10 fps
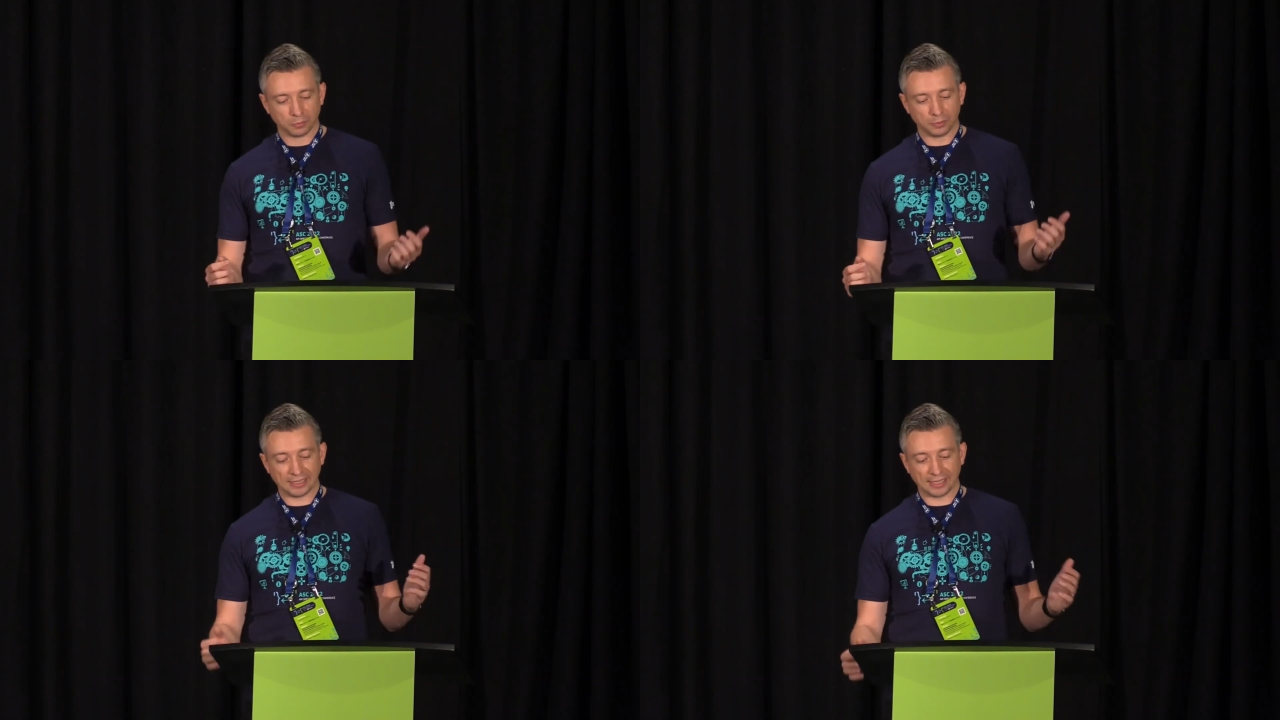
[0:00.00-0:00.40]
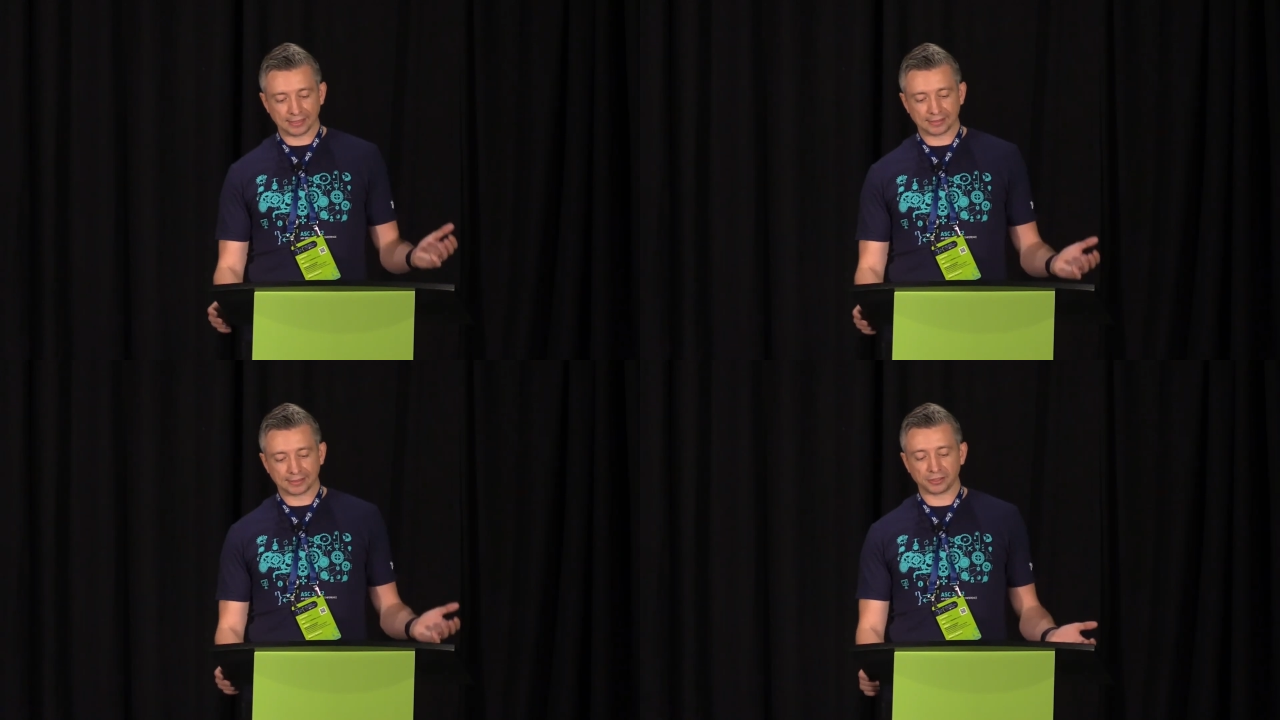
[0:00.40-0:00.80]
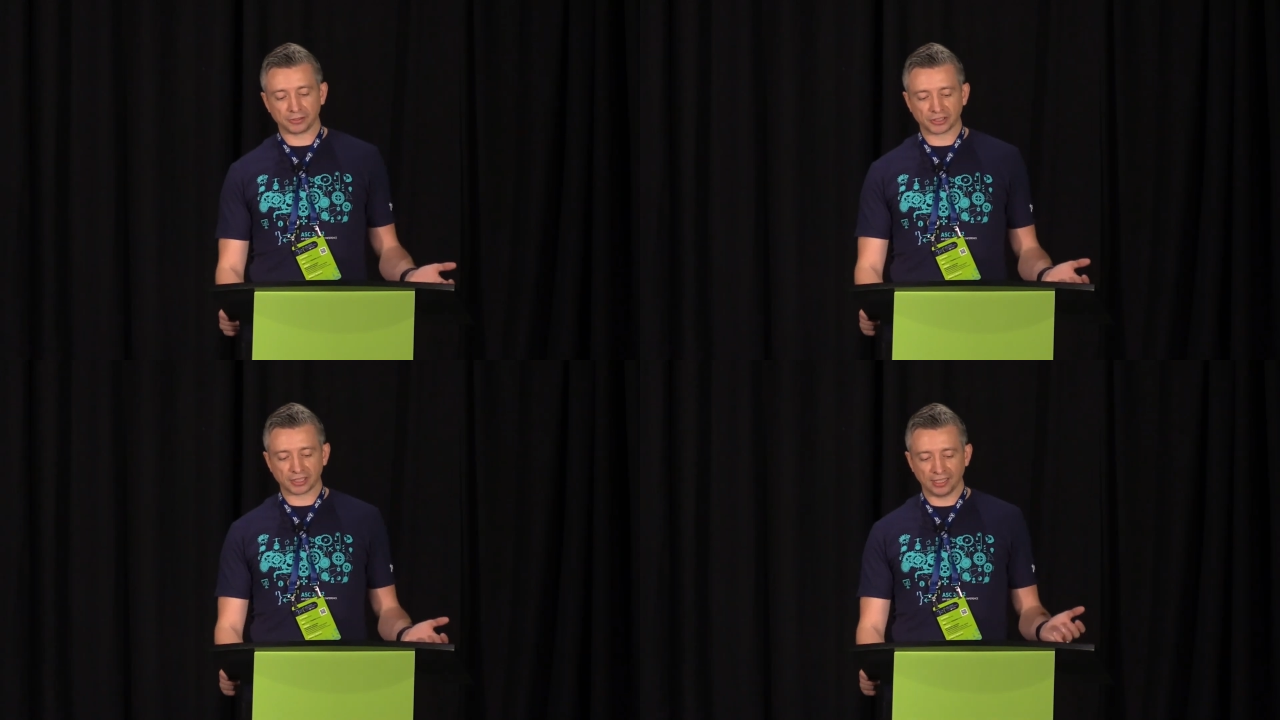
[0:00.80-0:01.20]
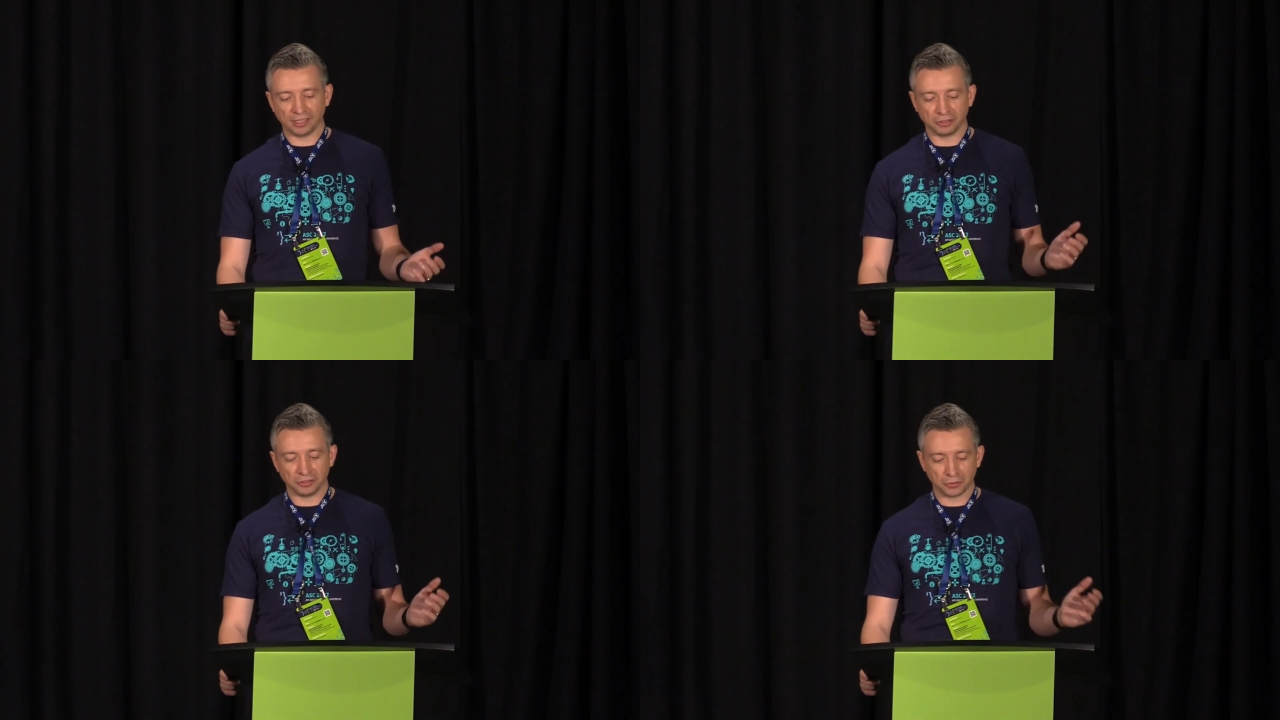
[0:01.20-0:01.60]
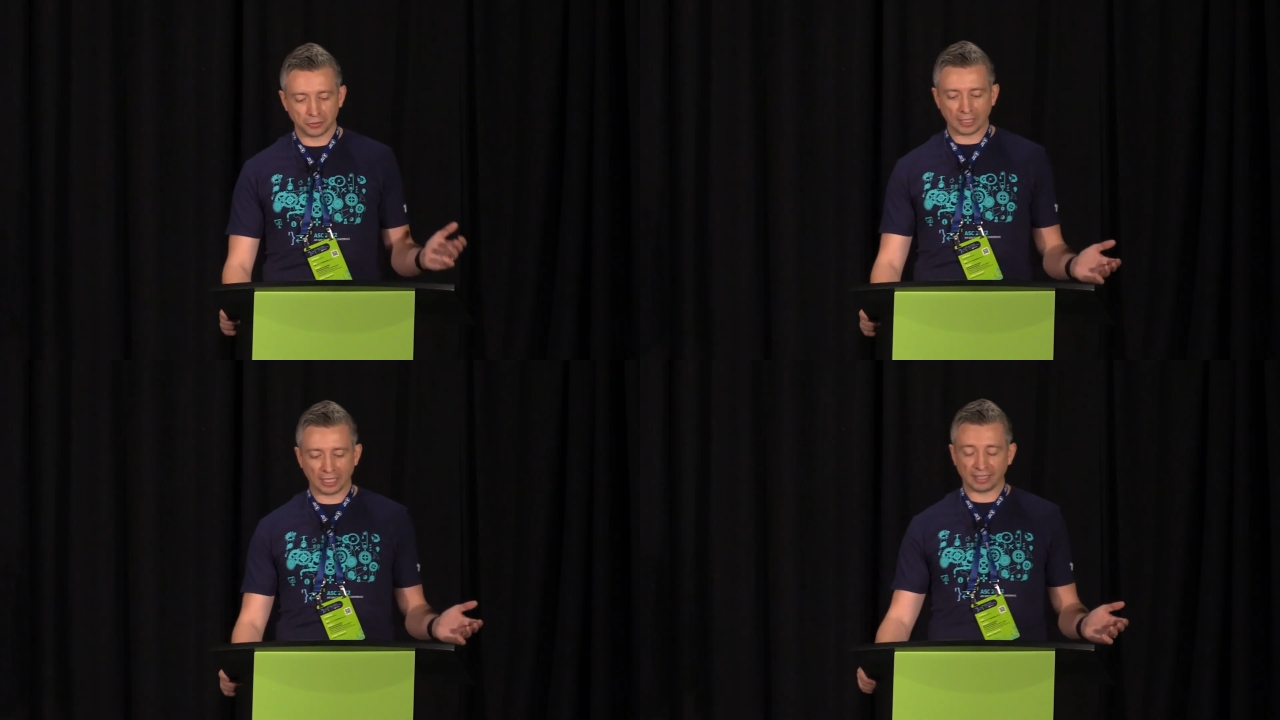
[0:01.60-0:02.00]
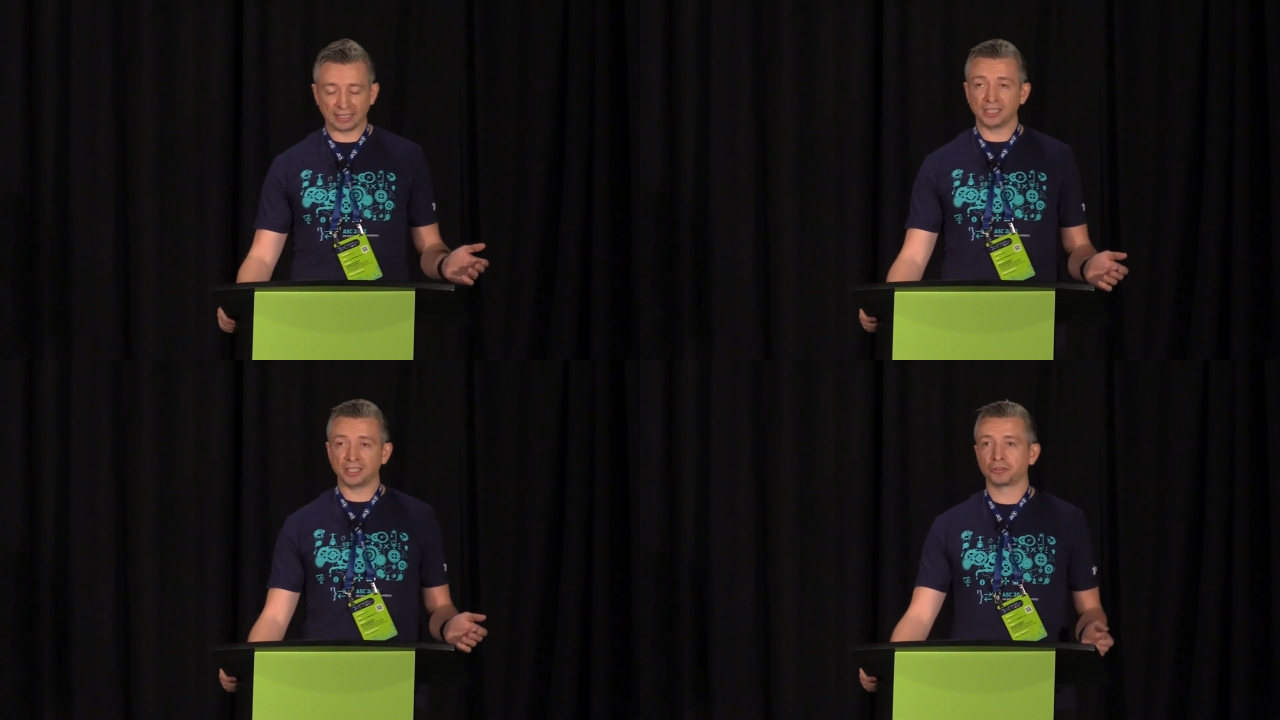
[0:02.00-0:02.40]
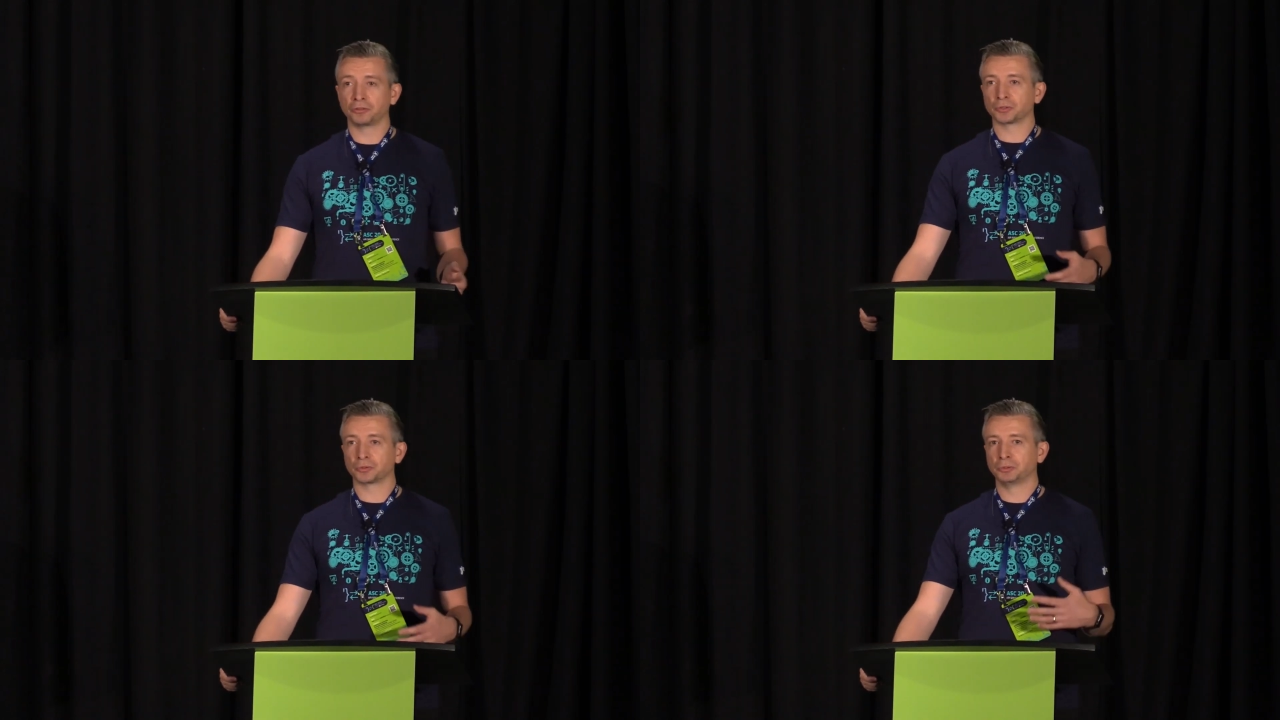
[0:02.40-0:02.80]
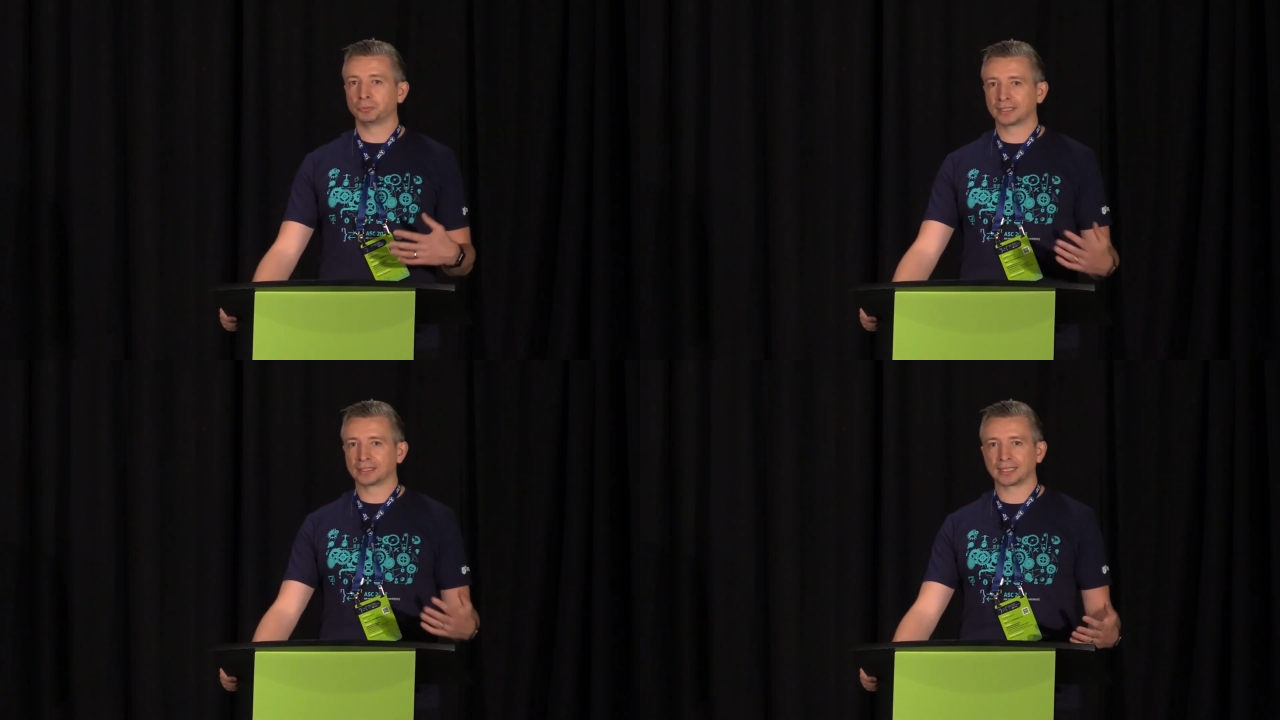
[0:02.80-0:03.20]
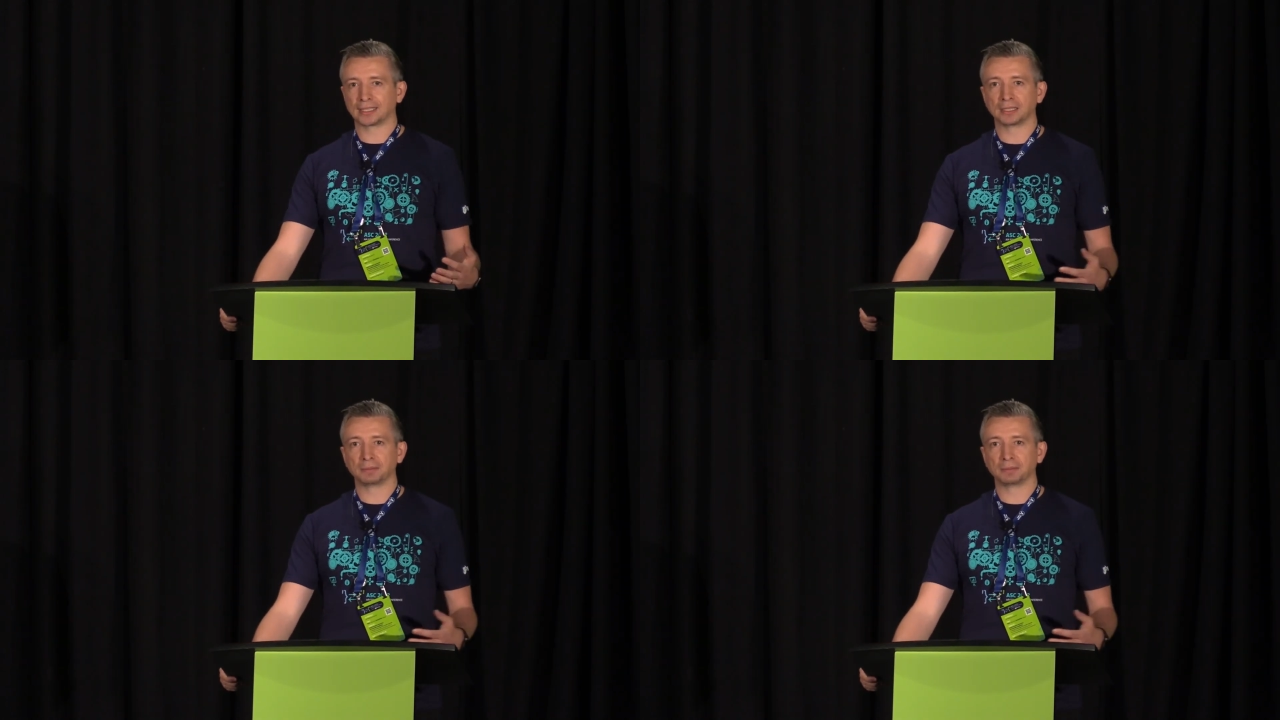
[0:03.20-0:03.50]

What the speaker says: We take this seriously. If you do have any issues or you witness anything,